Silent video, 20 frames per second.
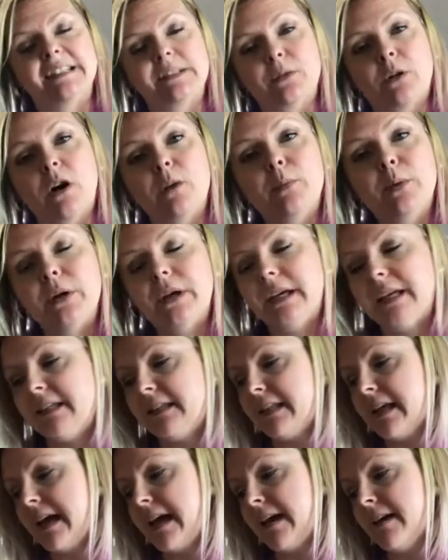So I'll put
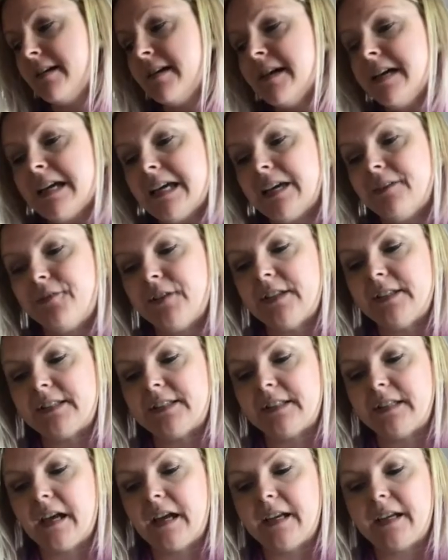in there, if
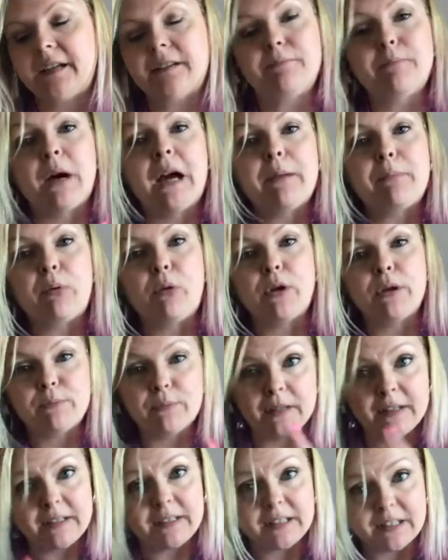it's like my
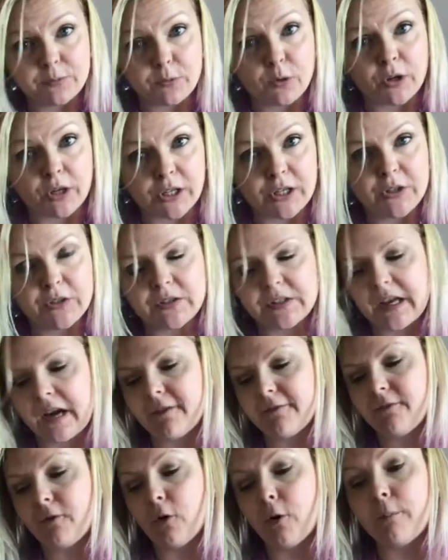appointments is what I use
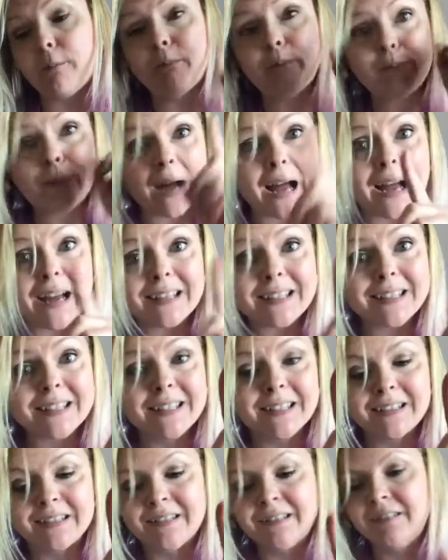that for. But
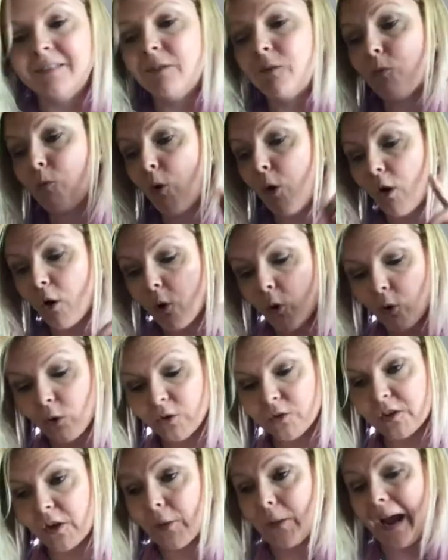what
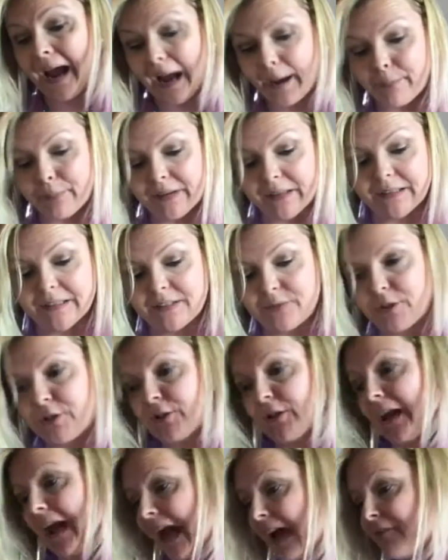also happens, which
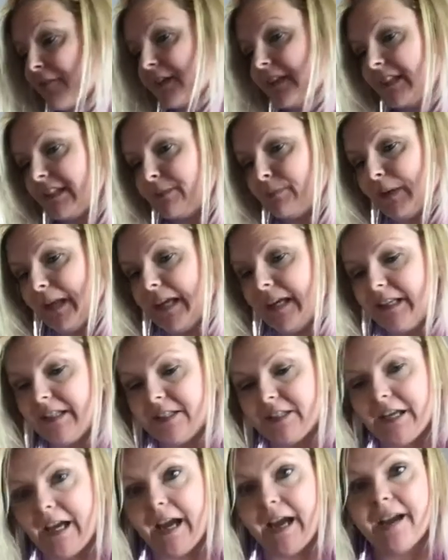I haven't
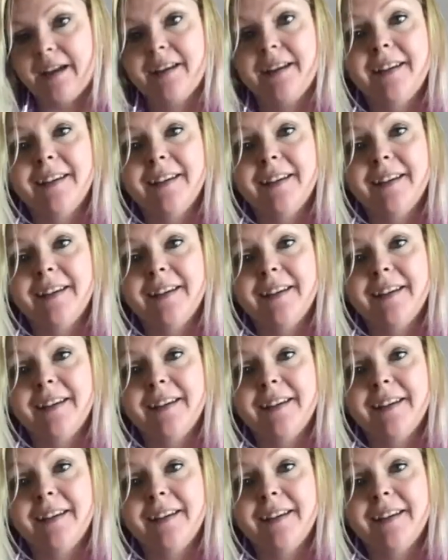explained yet,